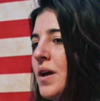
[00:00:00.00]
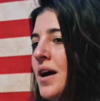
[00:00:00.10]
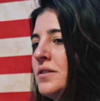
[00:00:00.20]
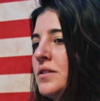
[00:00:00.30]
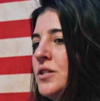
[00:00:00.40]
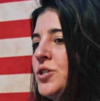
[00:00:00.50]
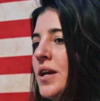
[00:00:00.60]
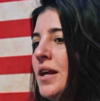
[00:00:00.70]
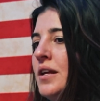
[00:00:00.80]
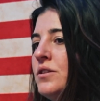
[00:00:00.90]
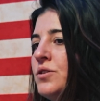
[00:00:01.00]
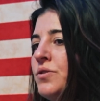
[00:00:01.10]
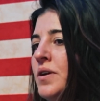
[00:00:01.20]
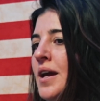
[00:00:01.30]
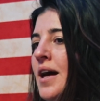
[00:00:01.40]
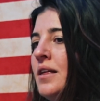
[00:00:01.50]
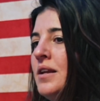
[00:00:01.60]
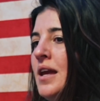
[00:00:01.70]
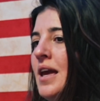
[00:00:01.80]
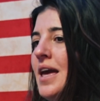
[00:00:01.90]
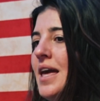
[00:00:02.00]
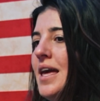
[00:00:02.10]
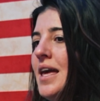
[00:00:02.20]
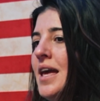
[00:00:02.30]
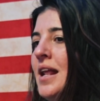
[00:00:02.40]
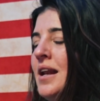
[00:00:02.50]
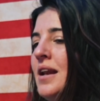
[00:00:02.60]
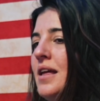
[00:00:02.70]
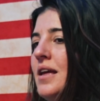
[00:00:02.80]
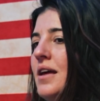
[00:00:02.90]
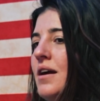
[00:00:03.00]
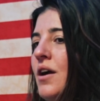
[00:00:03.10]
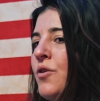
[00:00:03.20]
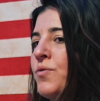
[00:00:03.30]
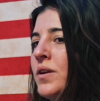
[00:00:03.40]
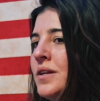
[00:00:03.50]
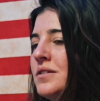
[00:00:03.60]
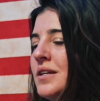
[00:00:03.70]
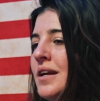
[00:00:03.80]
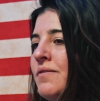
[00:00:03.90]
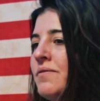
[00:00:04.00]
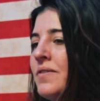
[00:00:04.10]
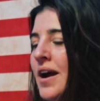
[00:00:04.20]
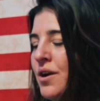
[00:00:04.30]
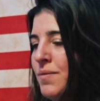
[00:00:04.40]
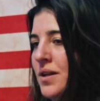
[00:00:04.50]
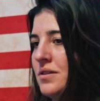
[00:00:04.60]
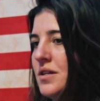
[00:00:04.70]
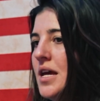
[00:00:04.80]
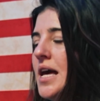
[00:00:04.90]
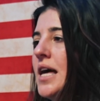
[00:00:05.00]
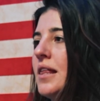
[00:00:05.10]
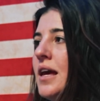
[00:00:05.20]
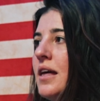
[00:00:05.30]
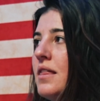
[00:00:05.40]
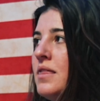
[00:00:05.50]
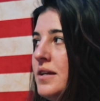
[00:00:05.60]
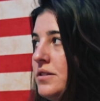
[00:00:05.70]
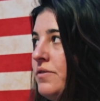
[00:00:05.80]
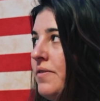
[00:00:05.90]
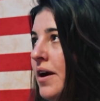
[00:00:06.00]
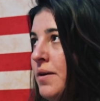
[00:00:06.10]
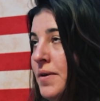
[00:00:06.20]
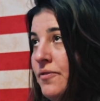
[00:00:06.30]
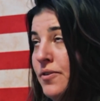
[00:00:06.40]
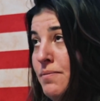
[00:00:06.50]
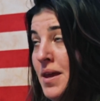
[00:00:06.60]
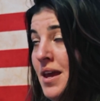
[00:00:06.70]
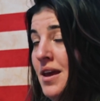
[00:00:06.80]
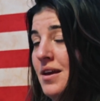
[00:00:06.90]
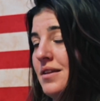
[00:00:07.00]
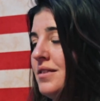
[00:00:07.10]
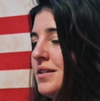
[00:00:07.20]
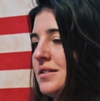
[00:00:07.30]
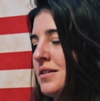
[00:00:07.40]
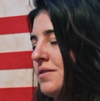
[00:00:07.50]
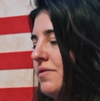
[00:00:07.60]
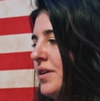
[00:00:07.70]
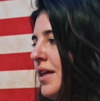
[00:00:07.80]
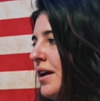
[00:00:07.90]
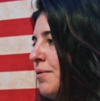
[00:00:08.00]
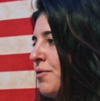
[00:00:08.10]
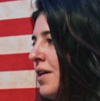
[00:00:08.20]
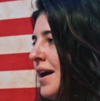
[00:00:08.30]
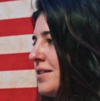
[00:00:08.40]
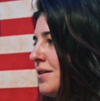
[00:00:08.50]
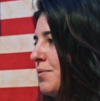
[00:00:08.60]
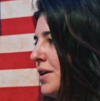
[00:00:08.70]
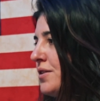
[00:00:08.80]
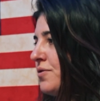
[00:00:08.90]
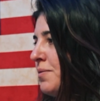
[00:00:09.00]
constantly checking into reality in a realistic environment. Like this environment for me, this doesn't feel like a relaxing place for